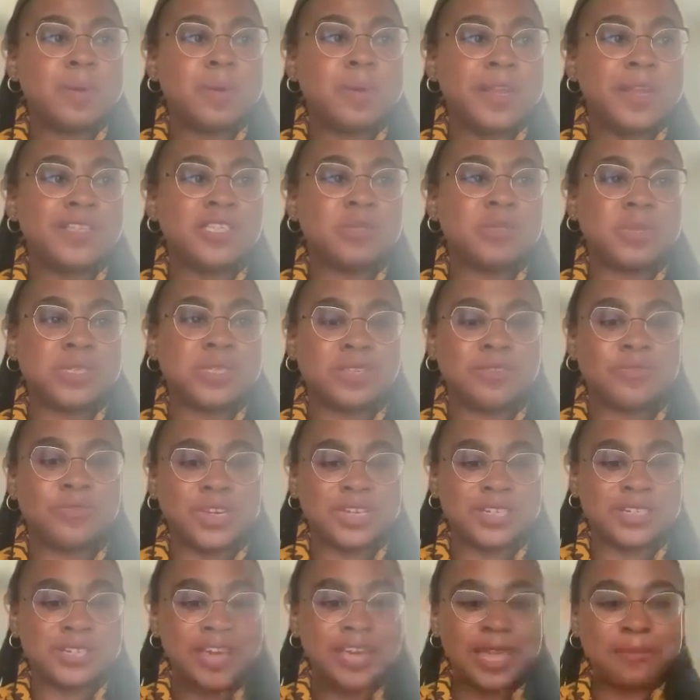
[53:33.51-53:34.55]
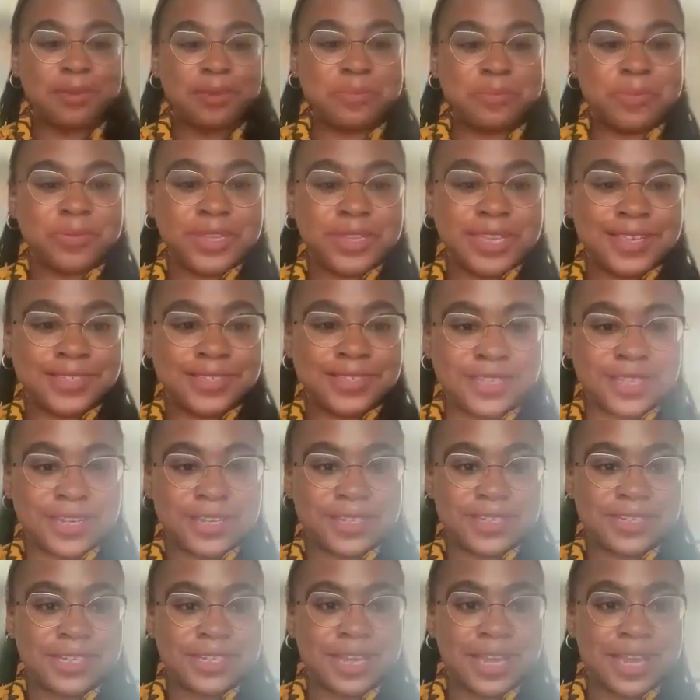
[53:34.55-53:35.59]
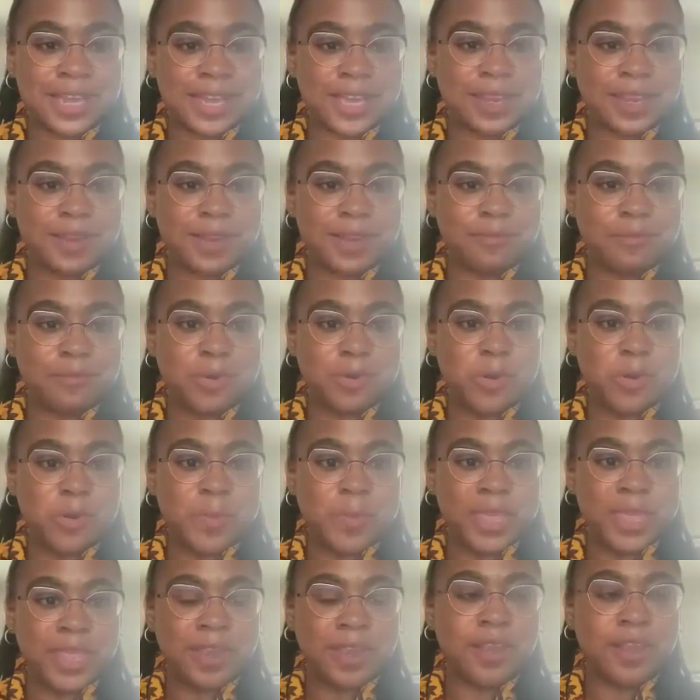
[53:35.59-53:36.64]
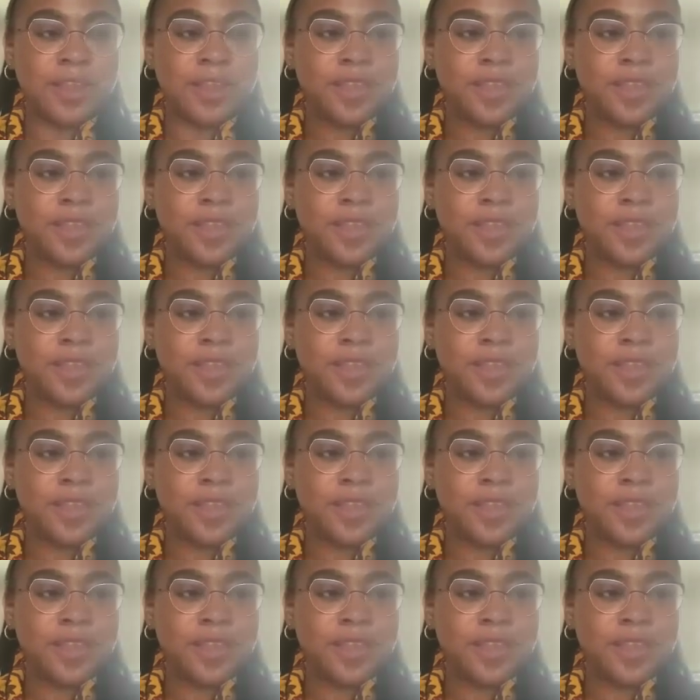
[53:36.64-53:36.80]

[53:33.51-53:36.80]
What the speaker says: about a specific time and place in a tight moment